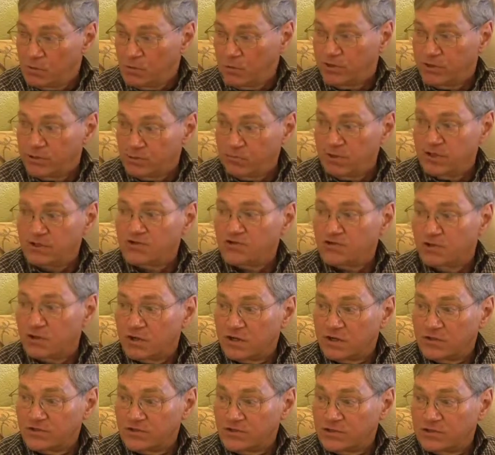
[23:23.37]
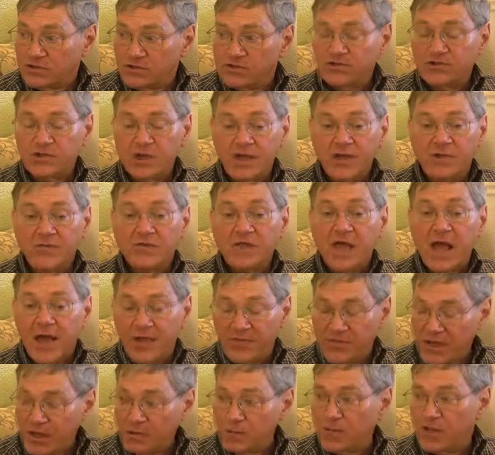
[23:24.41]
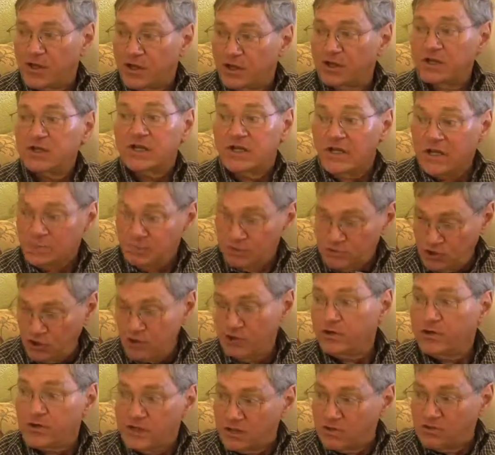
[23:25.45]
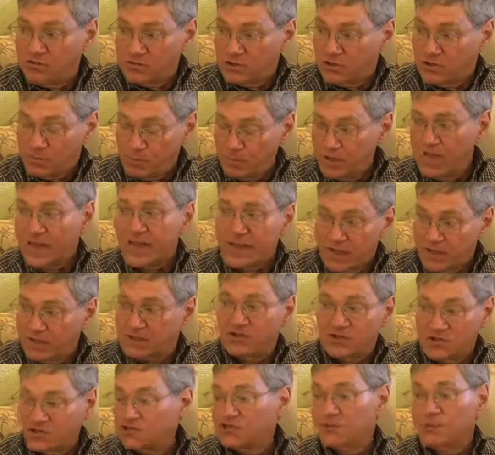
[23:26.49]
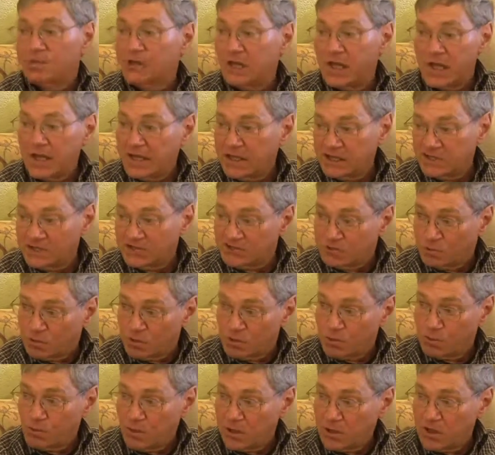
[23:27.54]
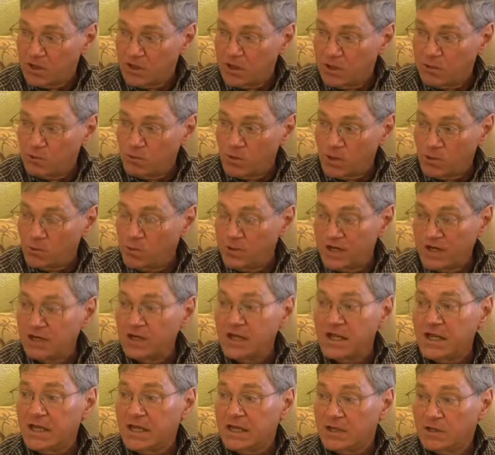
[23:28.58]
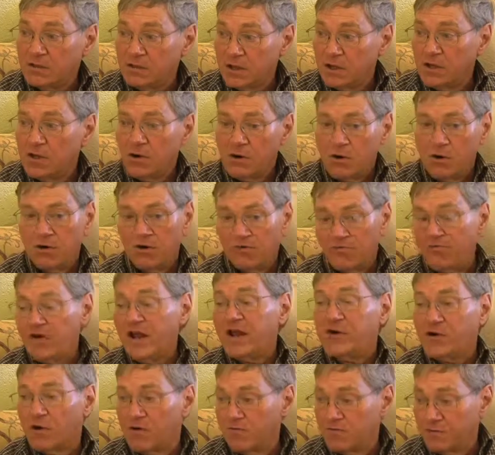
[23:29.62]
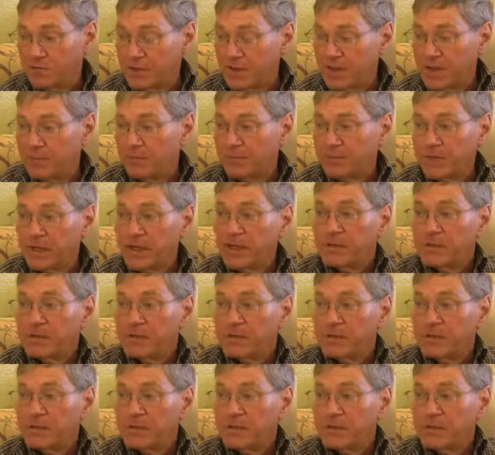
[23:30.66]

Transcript: with resources and that we can keep turning to the planet to supply us with what we need or to fight over them,